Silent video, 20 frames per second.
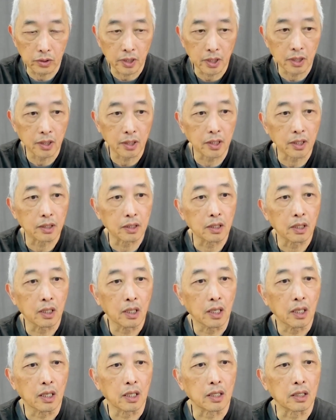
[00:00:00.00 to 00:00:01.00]

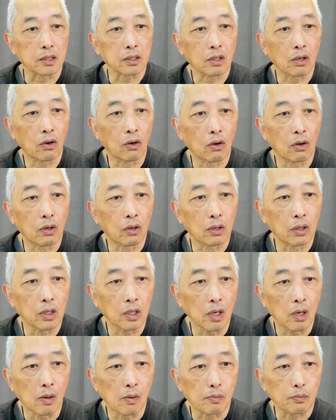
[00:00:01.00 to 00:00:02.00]
Pratyahara.
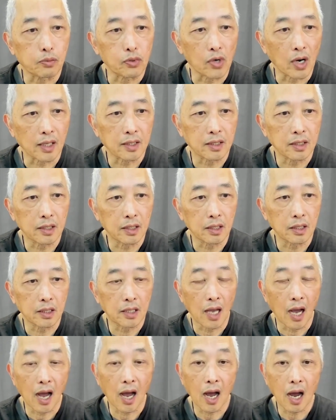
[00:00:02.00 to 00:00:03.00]
Okay, it's
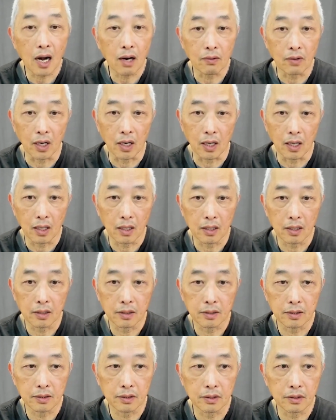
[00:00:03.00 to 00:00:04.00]
sense withdrawal.
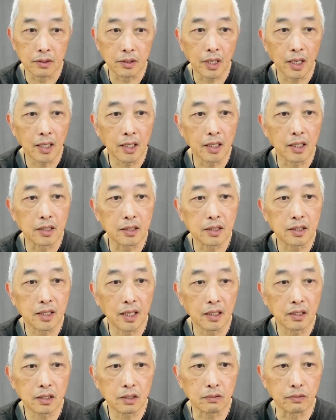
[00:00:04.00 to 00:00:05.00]
So that's
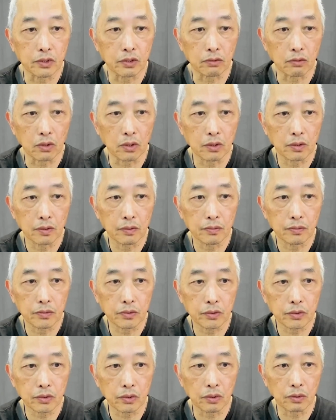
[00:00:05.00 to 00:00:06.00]
another one.
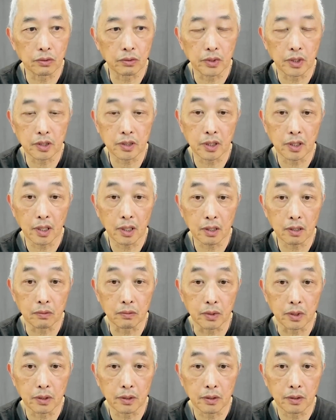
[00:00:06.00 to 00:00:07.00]
So
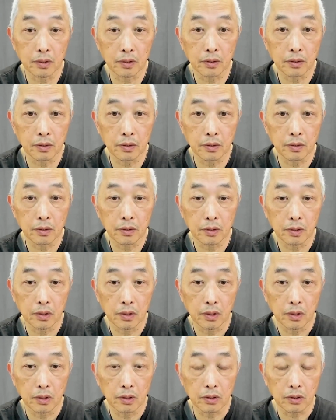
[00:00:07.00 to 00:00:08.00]
it's really about
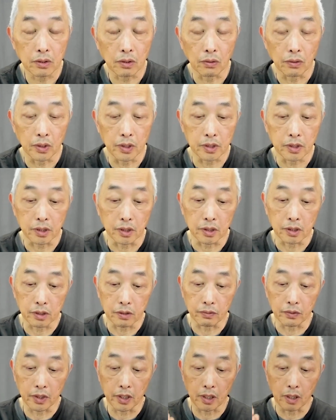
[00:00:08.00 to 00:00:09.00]
the
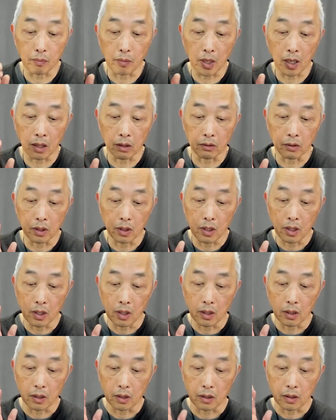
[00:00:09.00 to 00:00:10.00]
body,
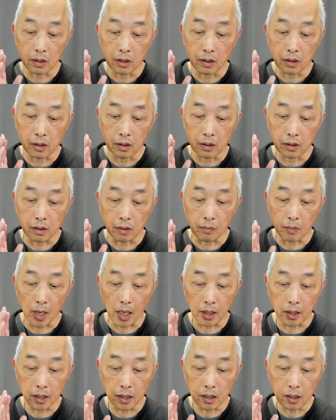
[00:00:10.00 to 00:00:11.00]

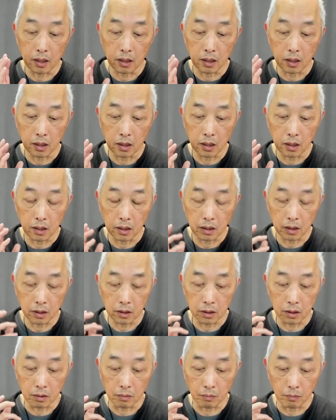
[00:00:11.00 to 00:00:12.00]
the
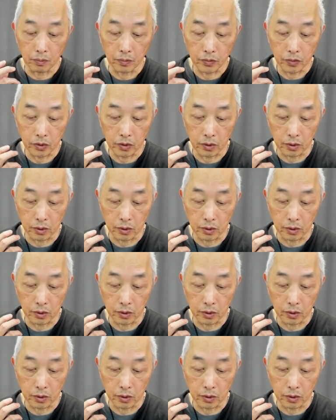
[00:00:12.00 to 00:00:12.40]
breath,